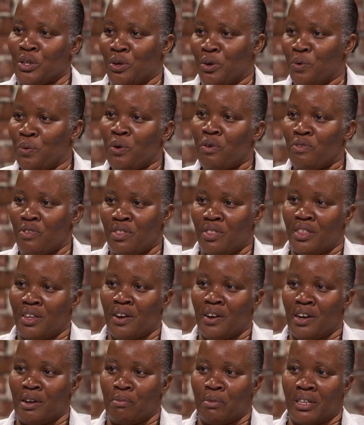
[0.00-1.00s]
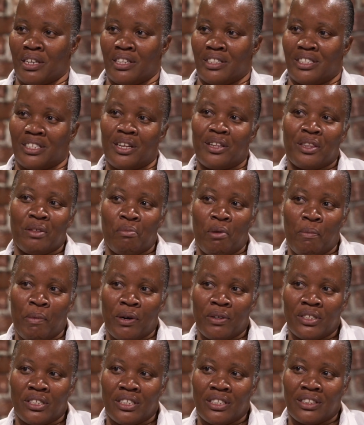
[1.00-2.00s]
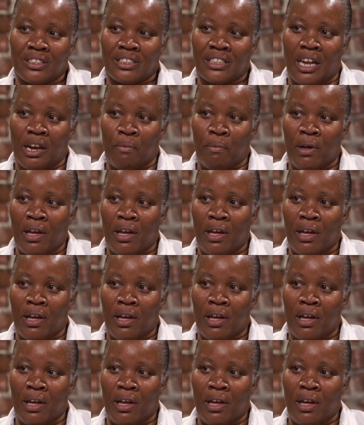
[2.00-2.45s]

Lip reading: to go over there and I'm going to tell them about Jesus and